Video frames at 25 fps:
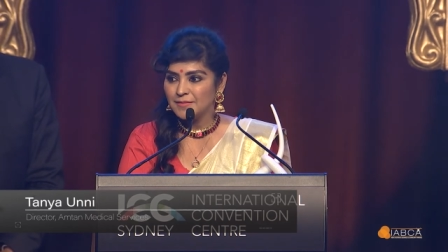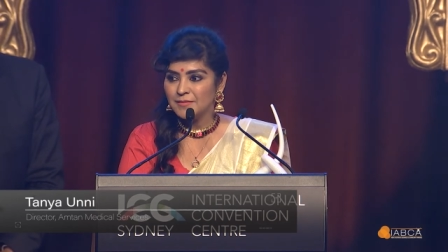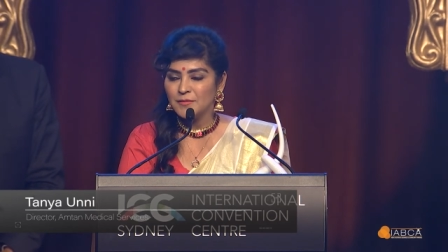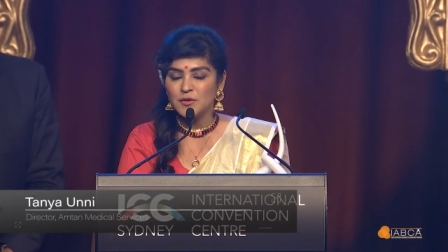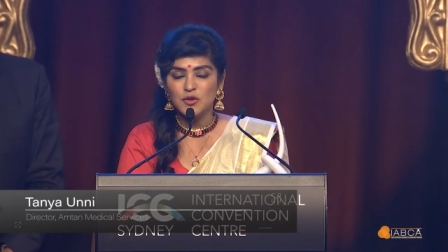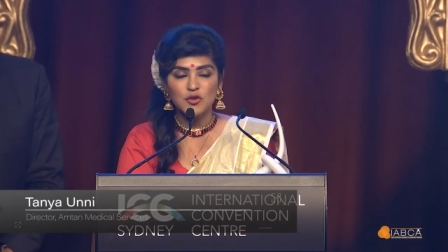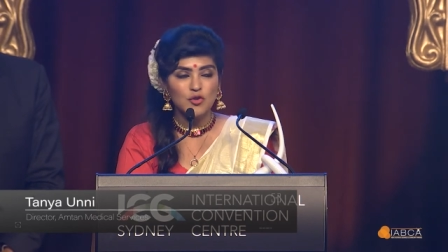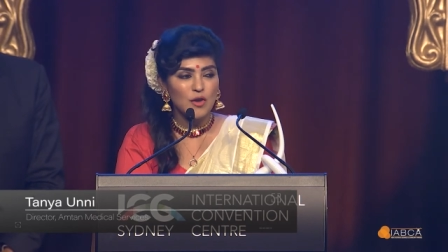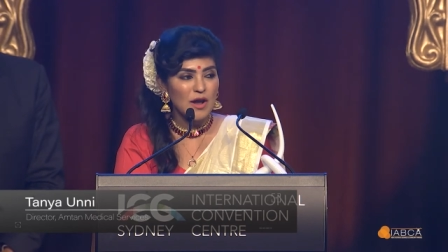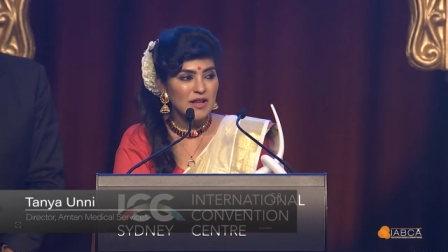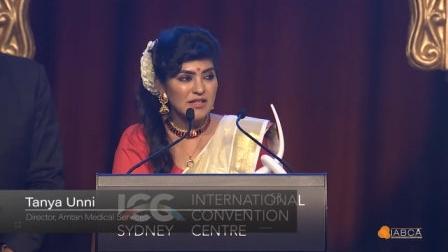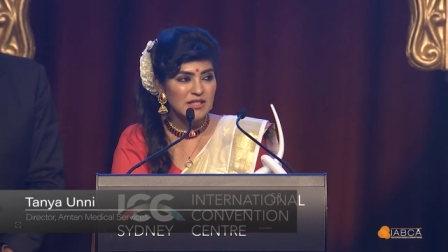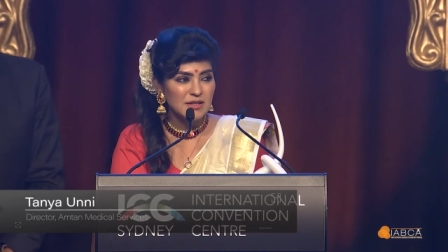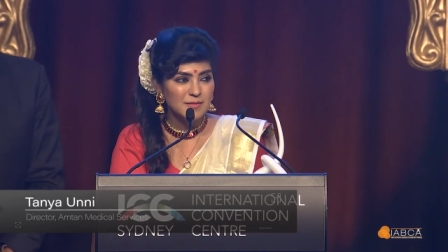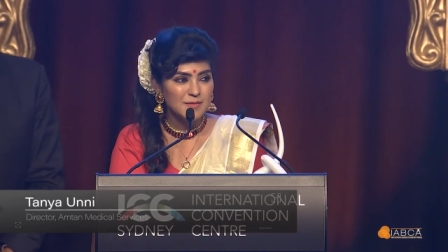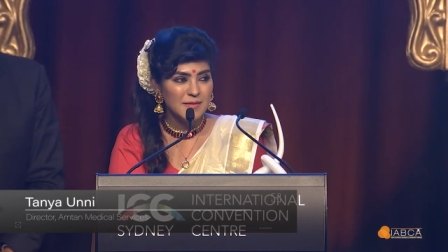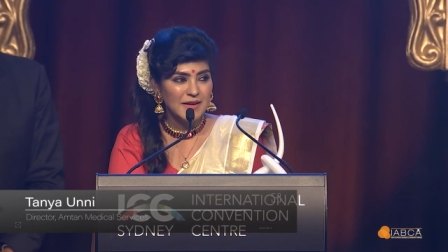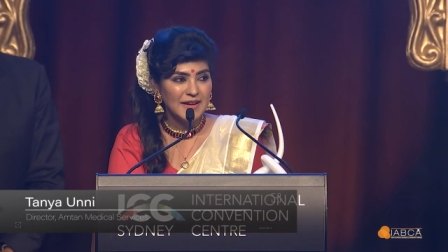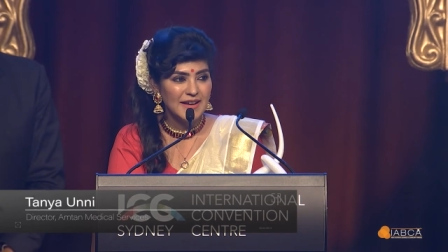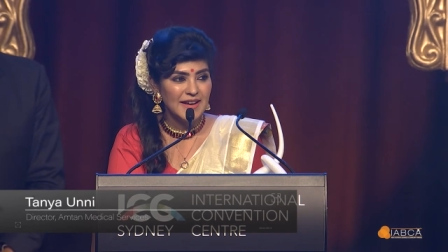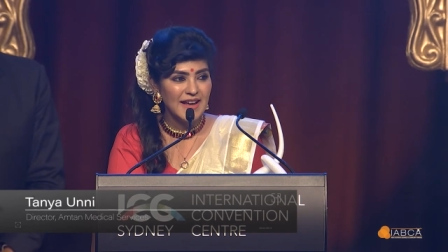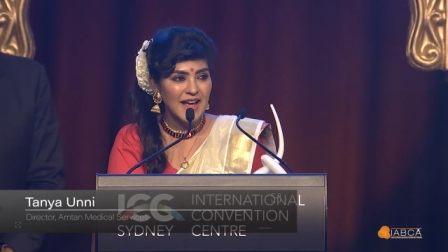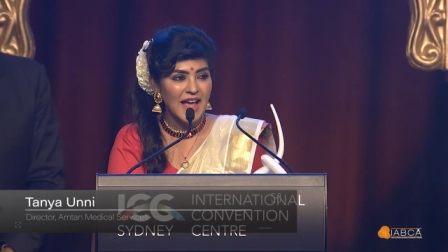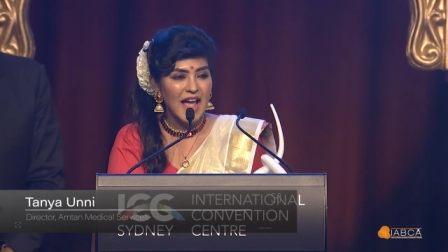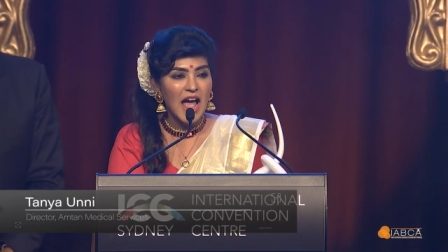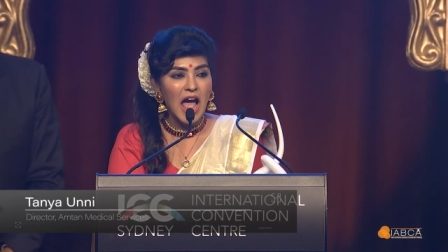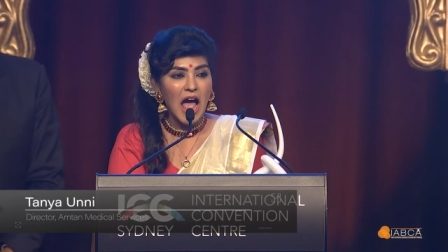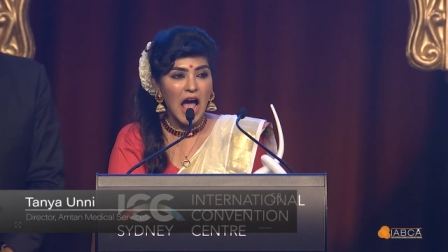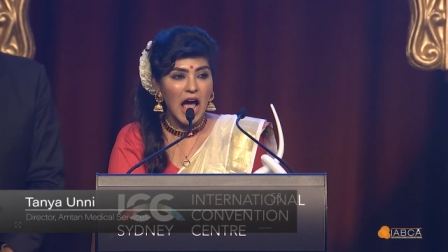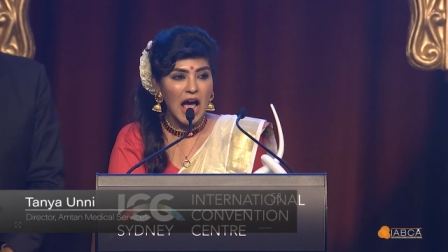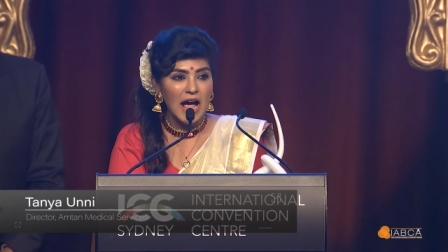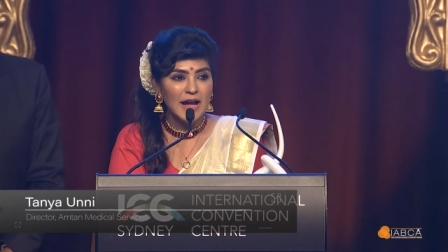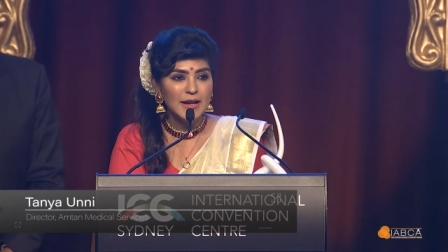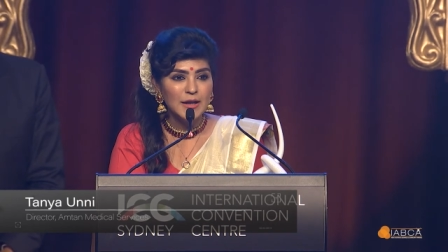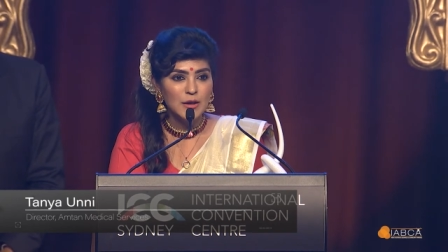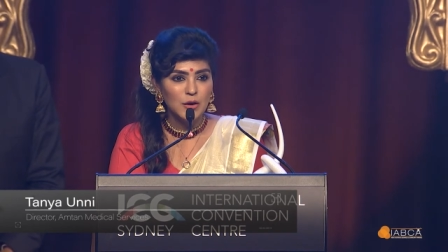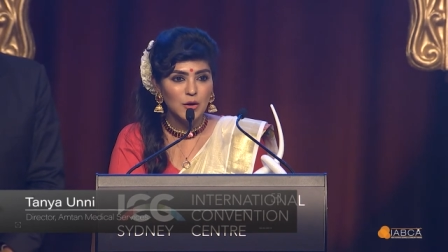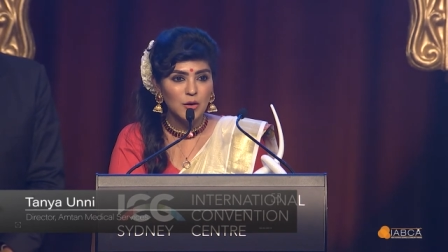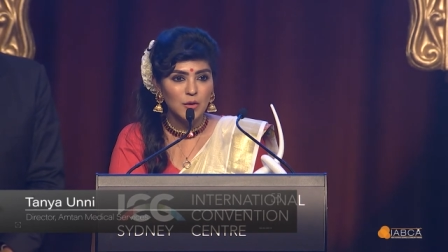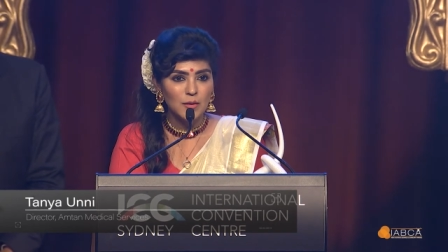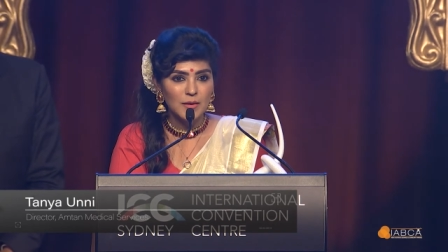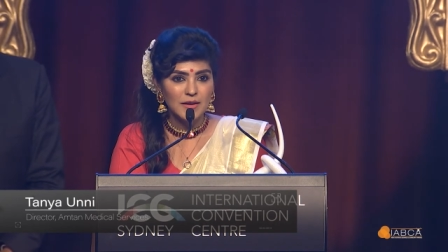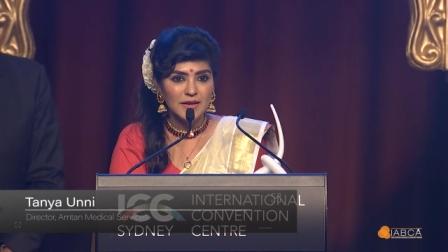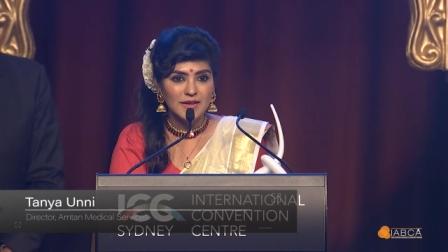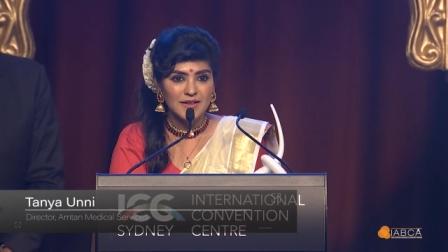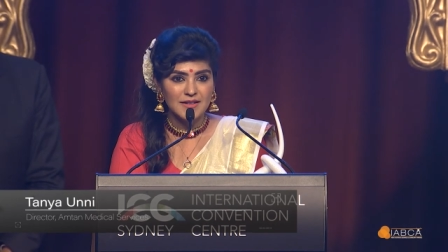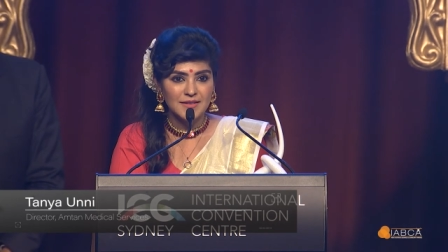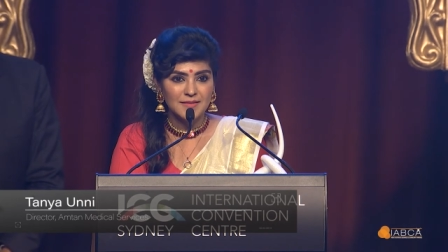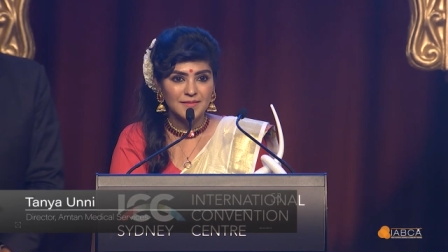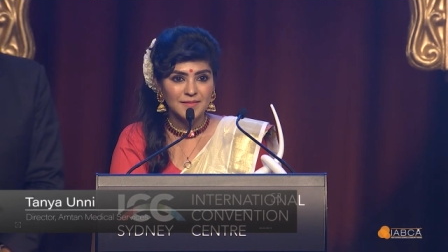Trust me, I know
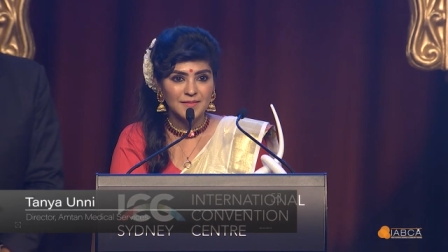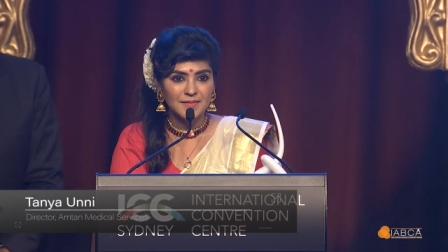it.